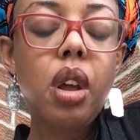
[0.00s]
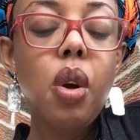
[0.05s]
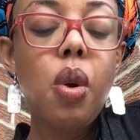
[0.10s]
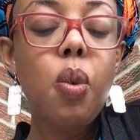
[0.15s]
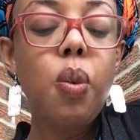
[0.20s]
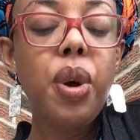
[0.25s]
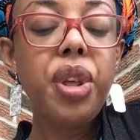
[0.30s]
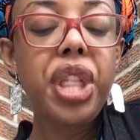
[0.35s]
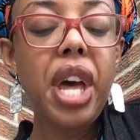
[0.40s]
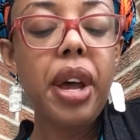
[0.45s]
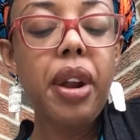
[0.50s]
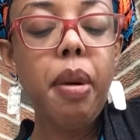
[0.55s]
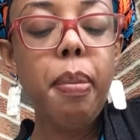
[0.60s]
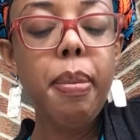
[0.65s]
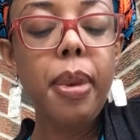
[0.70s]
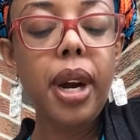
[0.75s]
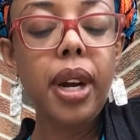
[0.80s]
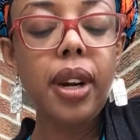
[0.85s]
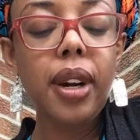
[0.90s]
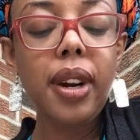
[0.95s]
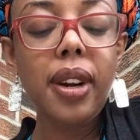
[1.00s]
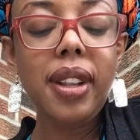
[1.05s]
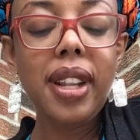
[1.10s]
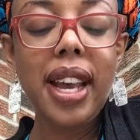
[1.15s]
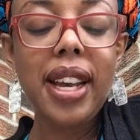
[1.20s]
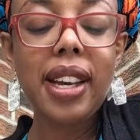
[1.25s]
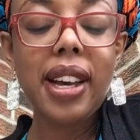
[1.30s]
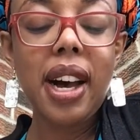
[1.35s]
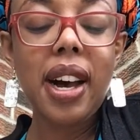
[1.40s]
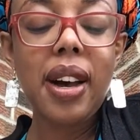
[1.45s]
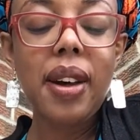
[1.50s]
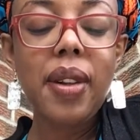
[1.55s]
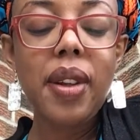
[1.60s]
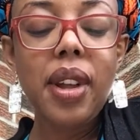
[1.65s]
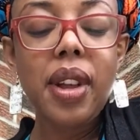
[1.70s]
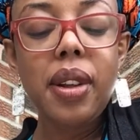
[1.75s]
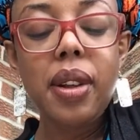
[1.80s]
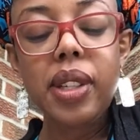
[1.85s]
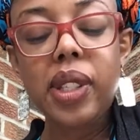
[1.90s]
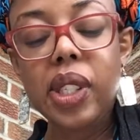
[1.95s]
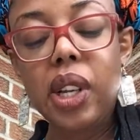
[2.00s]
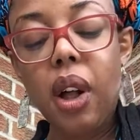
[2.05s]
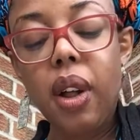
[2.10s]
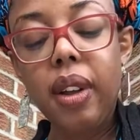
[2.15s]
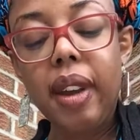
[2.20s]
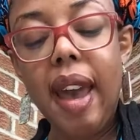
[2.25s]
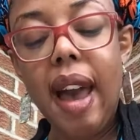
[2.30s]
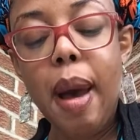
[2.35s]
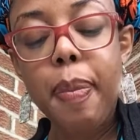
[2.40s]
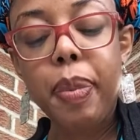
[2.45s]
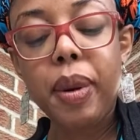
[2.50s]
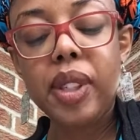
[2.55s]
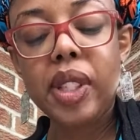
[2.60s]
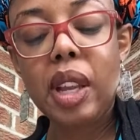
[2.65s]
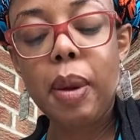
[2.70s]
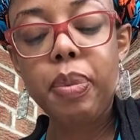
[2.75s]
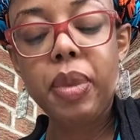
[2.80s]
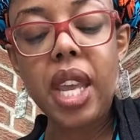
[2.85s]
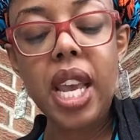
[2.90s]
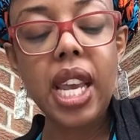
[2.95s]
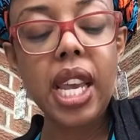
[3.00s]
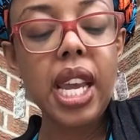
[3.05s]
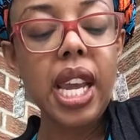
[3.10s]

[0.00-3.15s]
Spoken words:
Without a marker like a skull cap or something,